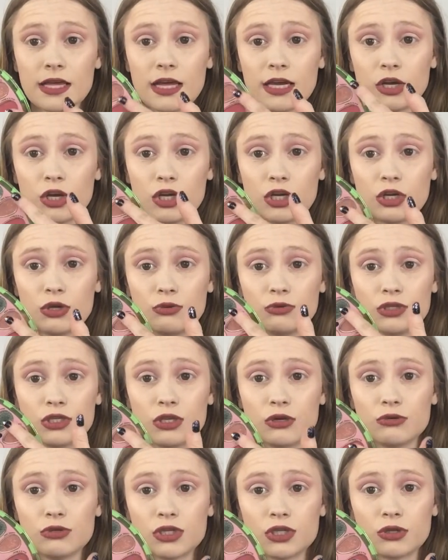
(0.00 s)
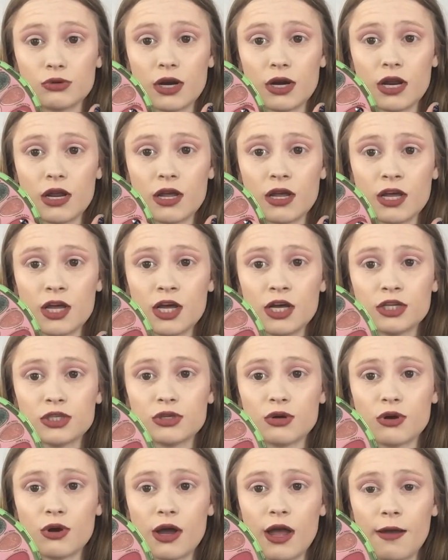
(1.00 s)
I couldn't use those 3. So
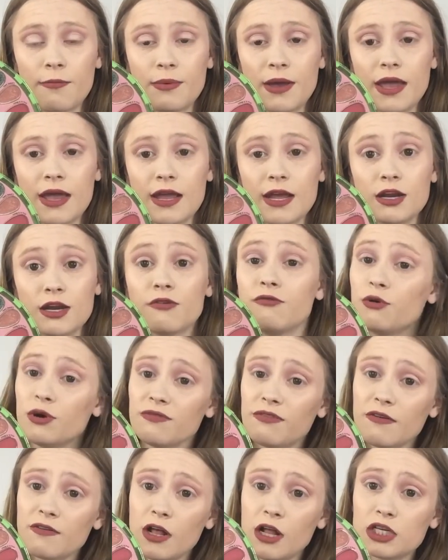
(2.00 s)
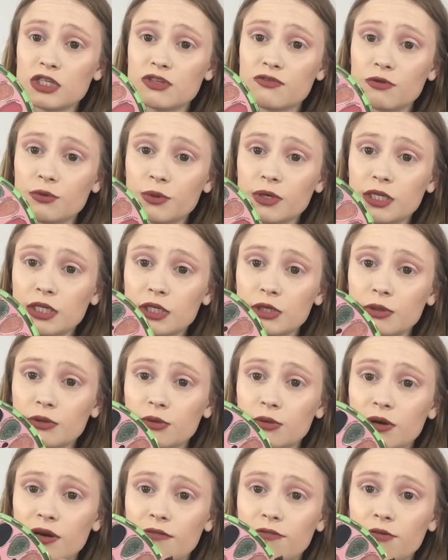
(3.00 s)
I paid $45 for 1, 2,
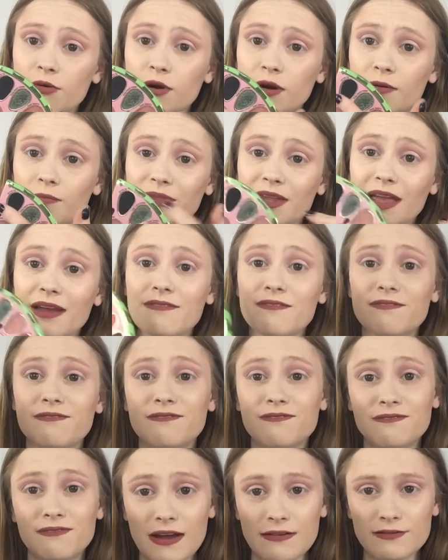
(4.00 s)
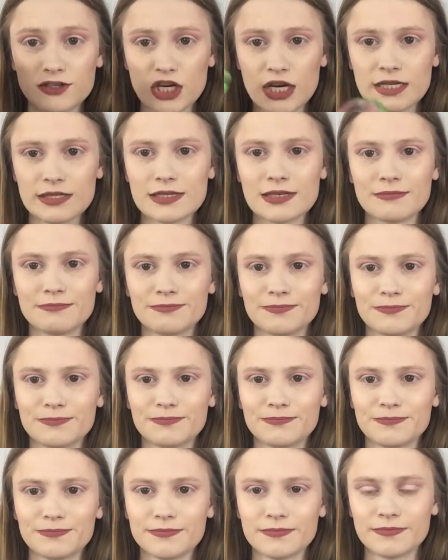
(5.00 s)
3, 4, 5 shades.
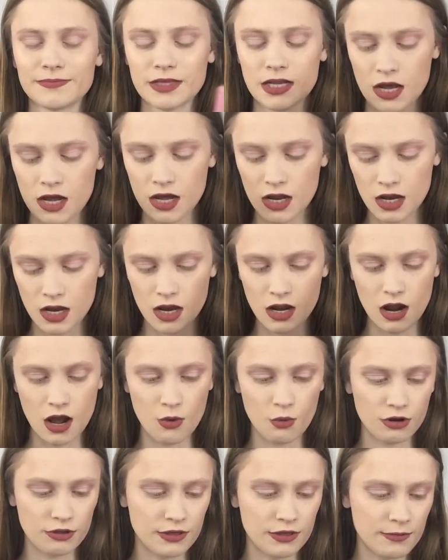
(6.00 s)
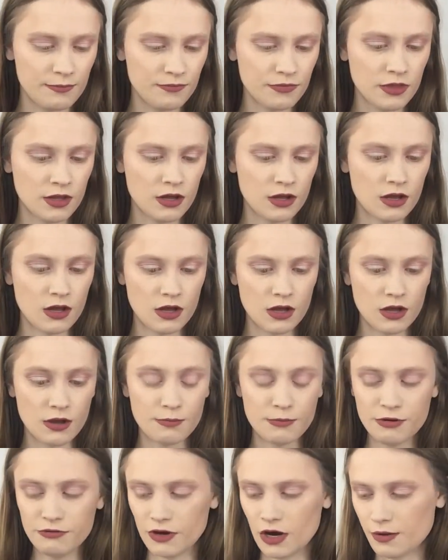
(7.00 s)
Not worth it.
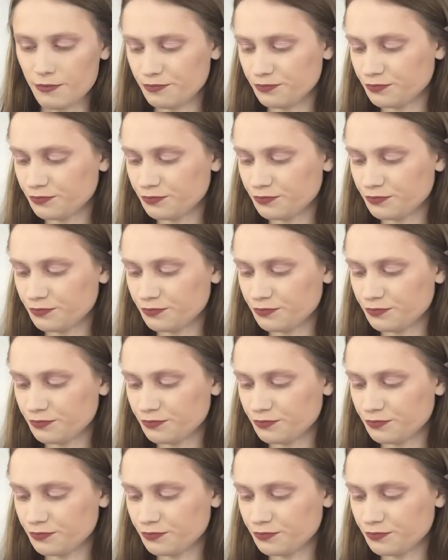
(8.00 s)
Moving on.